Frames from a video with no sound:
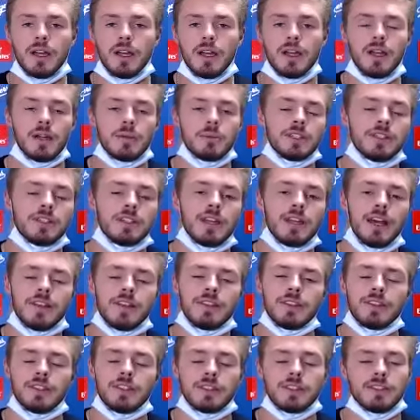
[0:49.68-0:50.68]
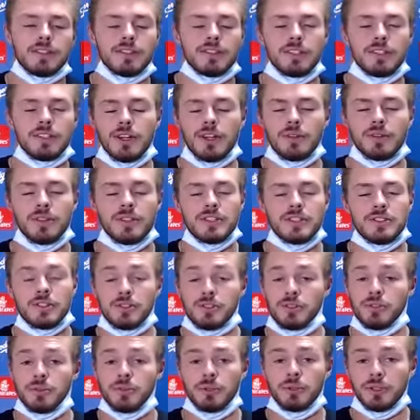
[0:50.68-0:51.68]
I mean, I think, you know, these are
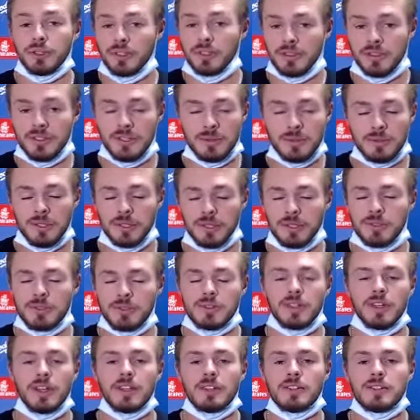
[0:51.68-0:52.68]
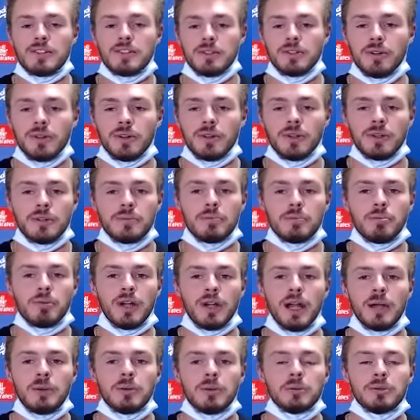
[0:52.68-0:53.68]
two really good teams, like you said, so it
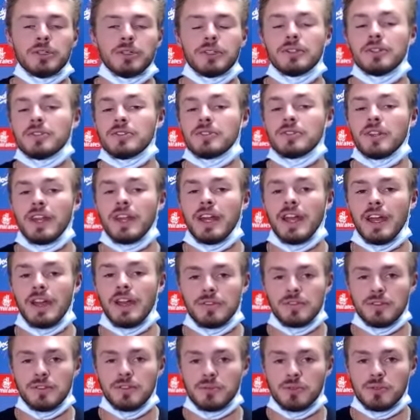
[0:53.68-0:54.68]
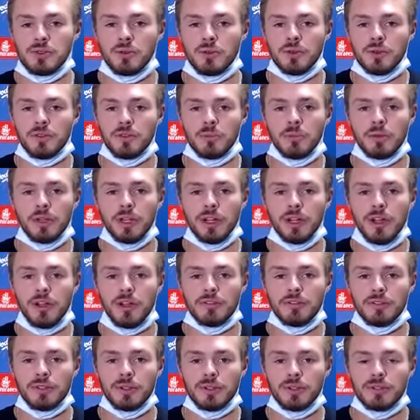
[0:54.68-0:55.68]
probably is going to have some sort of a playoff
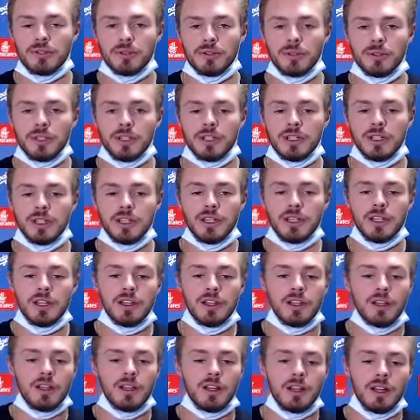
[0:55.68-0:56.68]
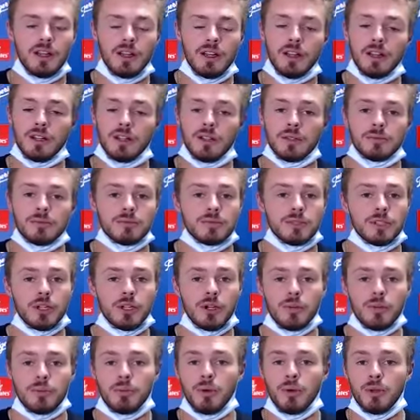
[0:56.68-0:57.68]
feel to it. You
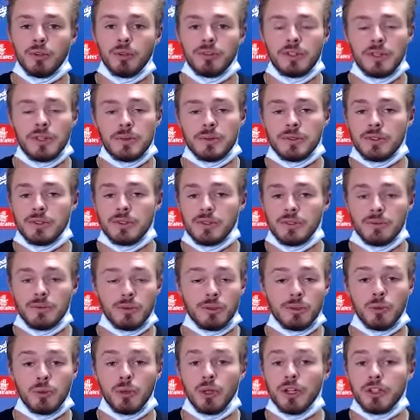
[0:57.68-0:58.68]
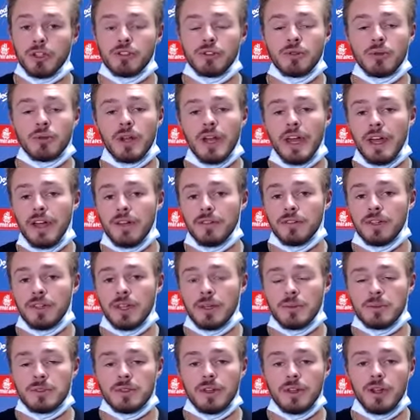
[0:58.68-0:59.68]
know, both teams were, what, 2.5
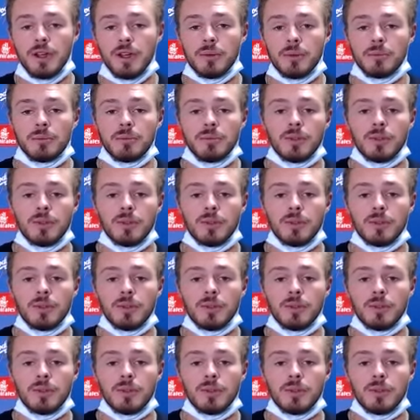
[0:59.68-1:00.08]
games up.